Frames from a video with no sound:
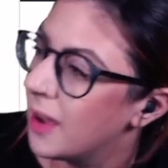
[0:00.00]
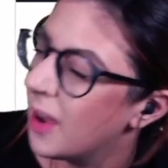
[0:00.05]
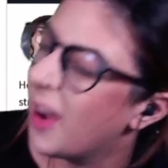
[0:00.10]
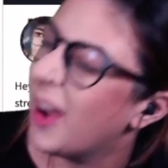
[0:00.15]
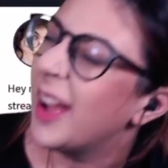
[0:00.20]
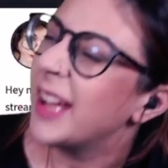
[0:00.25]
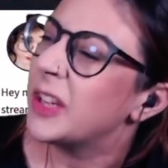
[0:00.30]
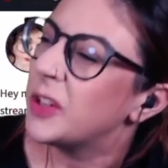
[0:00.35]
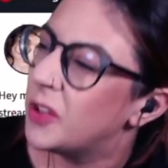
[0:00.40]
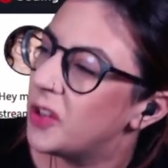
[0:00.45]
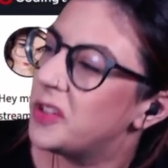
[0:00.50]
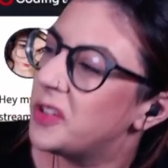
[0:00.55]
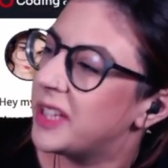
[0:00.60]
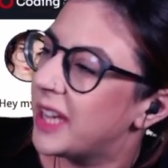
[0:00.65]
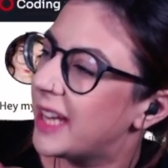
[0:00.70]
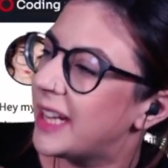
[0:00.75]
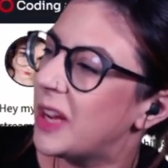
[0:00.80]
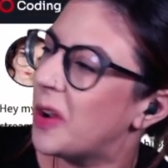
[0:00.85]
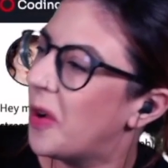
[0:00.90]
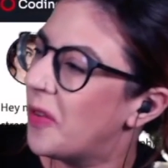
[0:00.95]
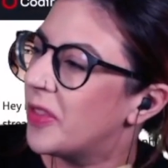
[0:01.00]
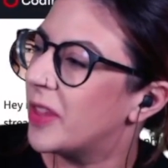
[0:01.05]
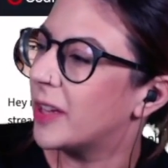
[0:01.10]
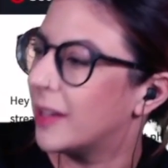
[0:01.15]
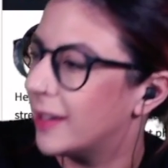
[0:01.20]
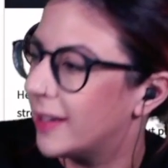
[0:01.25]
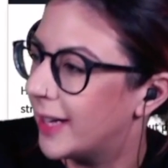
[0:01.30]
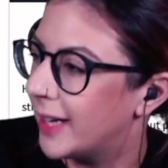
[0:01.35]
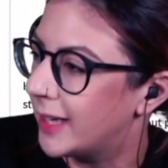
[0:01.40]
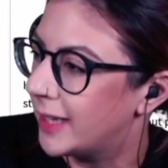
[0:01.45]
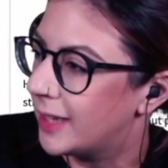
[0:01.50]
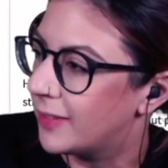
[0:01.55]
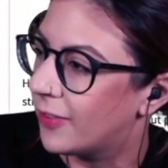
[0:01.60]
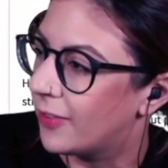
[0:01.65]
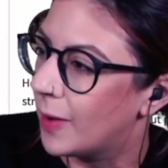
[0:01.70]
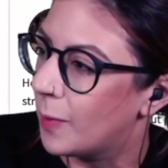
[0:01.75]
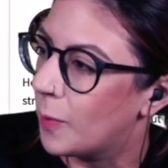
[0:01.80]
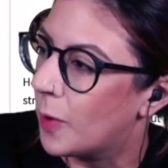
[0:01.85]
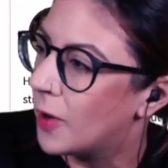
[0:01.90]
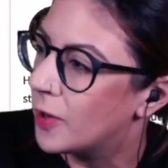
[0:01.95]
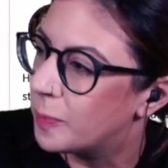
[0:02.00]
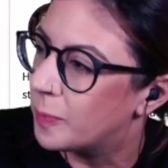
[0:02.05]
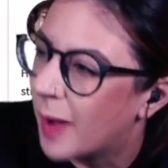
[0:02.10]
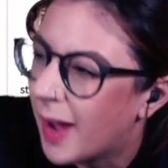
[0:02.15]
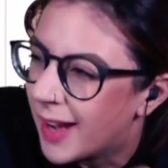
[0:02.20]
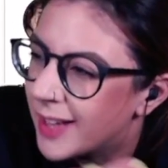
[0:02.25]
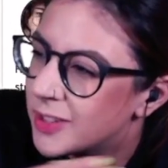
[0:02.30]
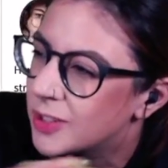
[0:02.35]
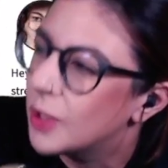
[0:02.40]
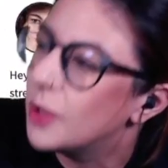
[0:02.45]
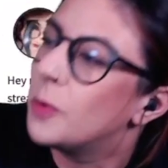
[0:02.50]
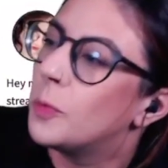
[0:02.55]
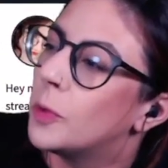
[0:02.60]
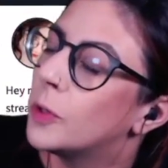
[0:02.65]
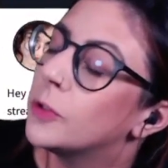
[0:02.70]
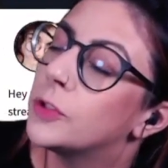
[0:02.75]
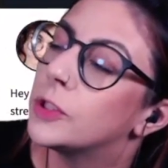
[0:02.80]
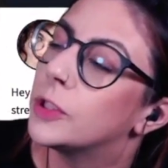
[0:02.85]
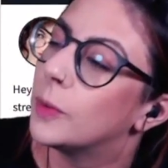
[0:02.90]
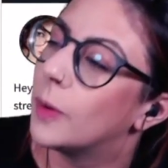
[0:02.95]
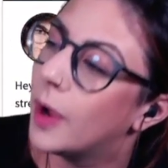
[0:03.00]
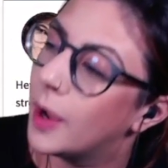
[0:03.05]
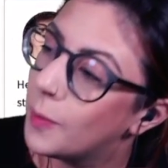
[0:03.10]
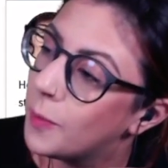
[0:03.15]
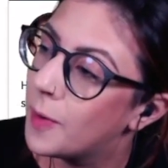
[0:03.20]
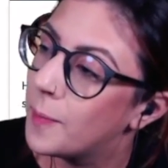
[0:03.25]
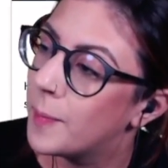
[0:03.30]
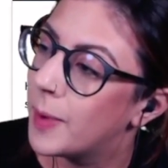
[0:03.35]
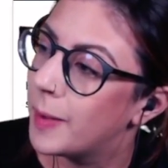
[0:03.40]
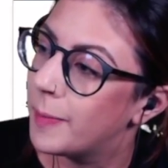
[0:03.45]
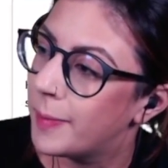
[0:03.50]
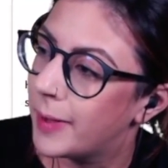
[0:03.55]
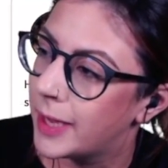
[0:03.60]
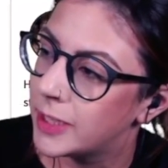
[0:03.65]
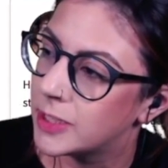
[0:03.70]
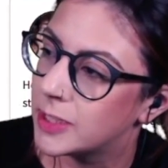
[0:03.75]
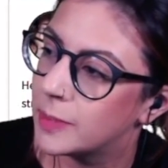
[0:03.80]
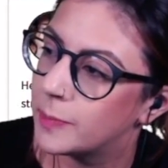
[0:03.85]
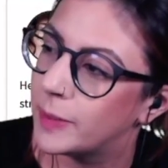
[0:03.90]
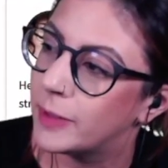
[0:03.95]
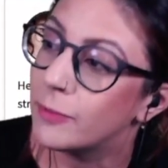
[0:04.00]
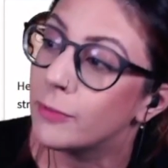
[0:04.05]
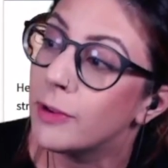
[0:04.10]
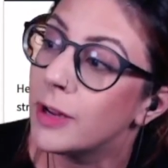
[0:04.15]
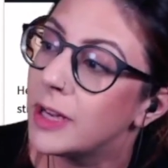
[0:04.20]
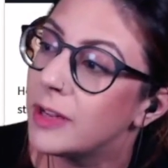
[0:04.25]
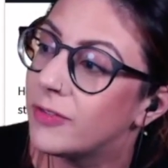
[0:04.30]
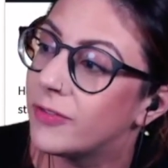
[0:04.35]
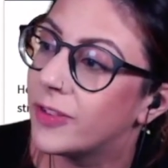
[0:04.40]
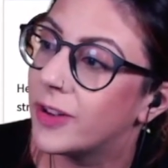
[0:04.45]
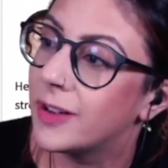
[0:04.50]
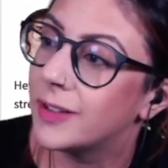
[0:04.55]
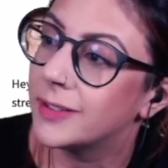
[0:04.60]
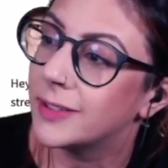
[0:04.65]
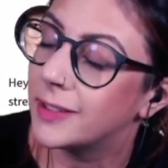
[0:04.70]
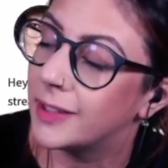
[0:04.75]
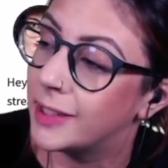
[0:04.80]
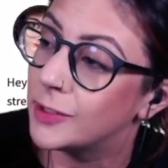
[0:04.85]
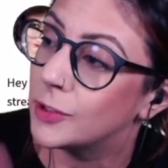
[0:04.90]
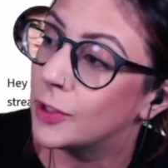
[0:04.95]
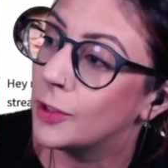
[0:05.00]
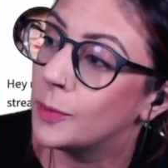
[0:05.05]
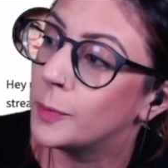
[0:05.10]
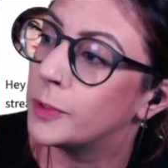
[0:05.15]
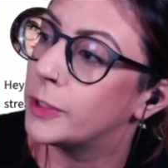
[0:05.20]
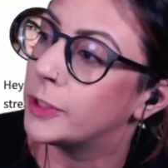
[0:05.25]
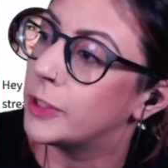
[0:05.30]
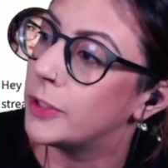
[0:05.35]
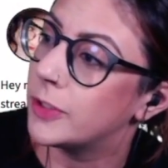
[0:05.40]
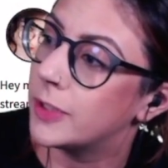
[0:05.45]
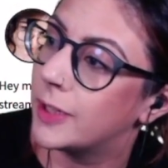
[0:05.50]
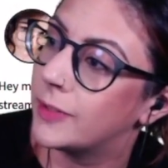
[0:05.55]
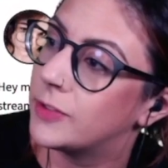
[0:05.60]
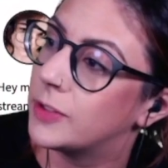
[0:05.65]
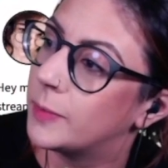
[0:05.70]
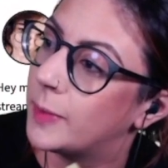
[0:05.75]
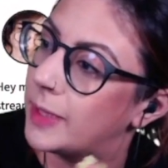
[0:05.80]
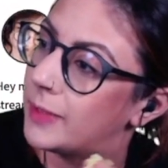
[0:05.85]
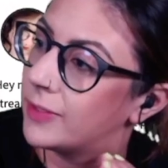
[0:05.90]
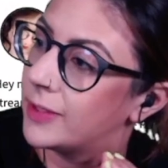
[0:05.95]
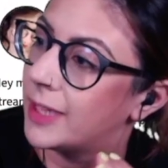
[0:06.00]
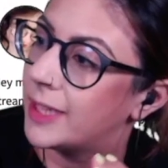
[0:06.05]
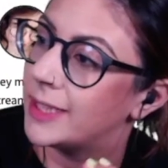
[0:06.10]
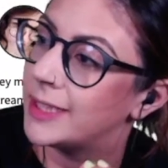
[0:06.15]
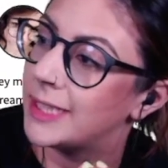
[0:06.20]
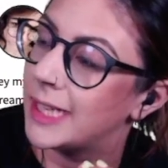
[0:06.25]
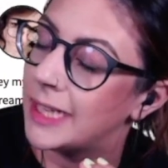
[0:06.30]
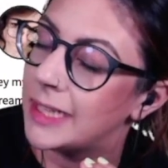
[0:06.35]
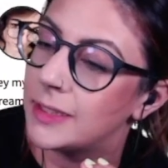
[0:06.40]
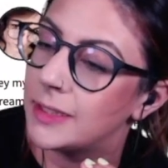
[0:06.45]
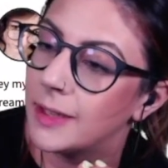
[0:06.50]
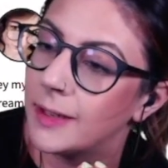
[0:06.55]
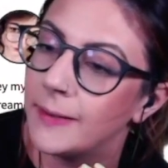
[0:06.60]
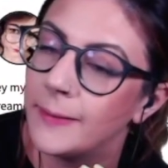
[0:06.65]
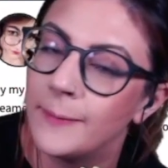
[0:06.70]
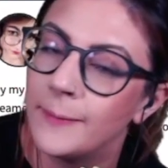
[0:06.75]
I could get it on the client if I want, but I don't want to. I want my page to be really fast, and I don't want the user to have to wait for that data.